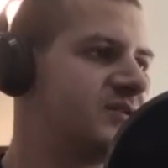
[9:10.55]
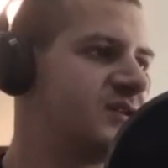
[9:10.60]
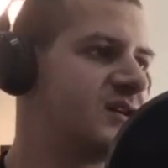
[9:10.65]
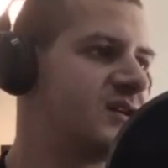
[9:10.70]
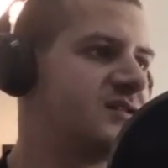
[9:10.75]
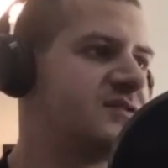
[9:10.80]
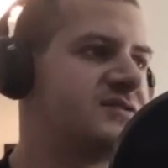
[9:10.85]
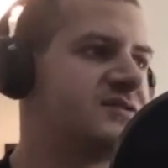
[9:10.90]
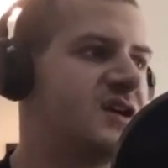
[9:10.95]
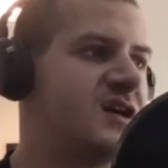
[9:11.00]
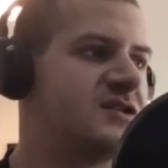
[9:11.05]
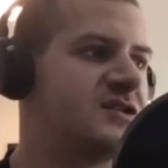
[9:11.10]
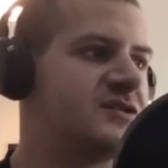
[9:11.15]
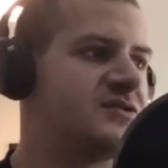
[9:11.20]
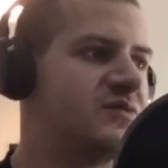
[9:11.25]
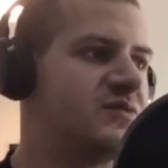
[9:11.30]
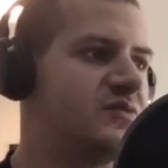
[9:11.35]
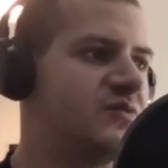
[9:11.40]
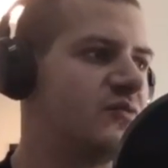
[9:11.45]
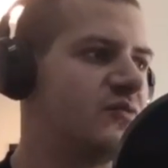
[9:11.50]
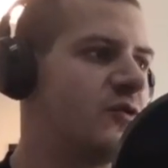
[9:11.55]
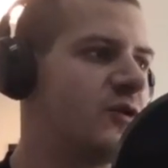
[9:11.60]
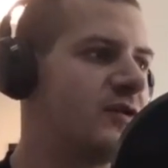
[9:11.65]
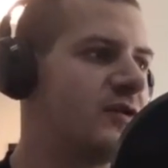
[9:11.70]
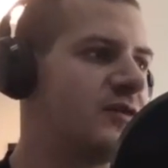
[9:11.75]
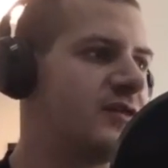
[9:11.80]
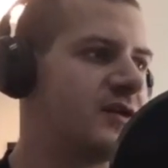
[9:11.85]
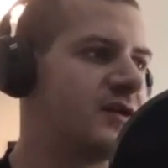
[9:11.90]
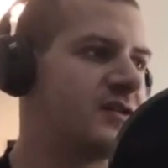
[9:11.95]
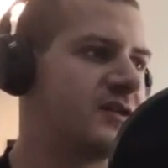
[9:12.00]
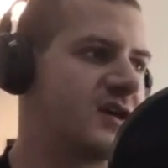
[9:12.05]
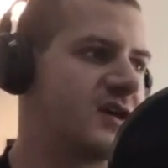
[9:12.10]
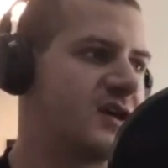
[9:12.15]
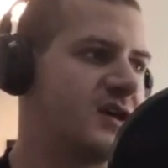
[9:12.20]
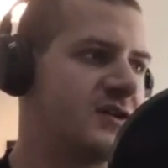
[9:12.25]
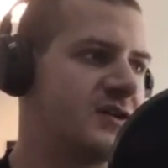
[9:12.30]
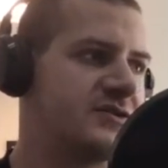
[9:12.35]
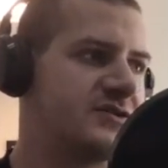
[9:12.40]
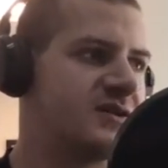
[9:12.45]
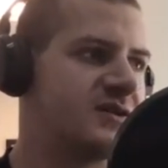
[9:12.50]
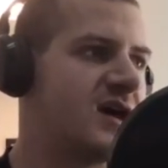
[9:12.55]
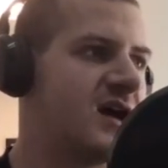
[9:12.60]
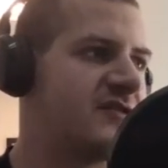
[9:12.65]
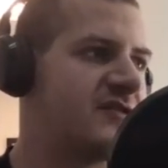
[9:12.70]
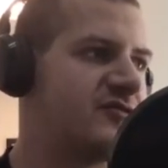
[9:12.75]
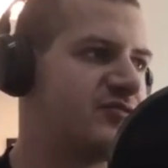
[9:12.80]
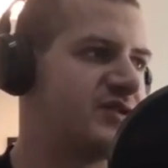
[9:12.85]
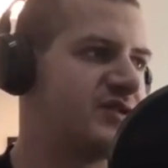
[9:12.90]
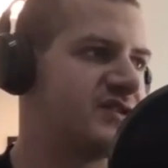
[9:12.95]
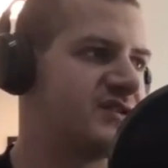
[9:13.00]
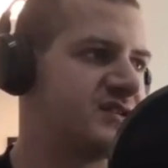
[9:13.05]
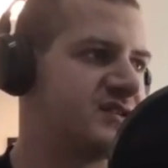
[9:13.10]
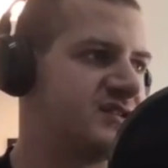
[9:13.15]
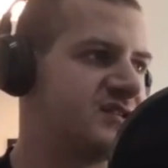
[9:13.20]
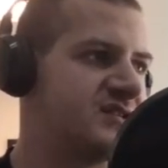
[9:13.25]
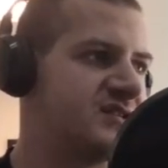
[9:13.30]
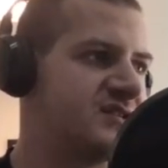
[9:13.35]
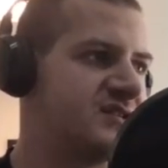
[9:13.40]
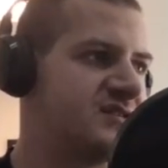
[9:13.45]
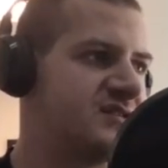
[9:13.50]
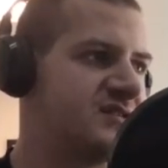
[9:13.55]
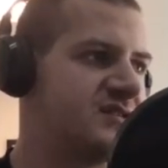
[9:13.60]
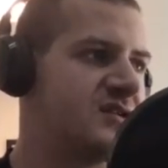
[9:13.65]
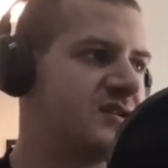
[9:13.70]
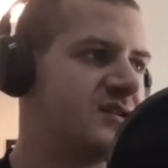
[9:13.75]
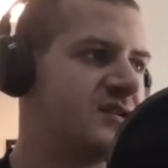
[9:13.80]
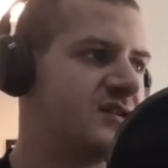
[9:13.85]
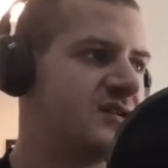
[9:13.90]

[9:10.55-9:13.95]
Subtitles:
because that is one thing that kills a lot of businesses.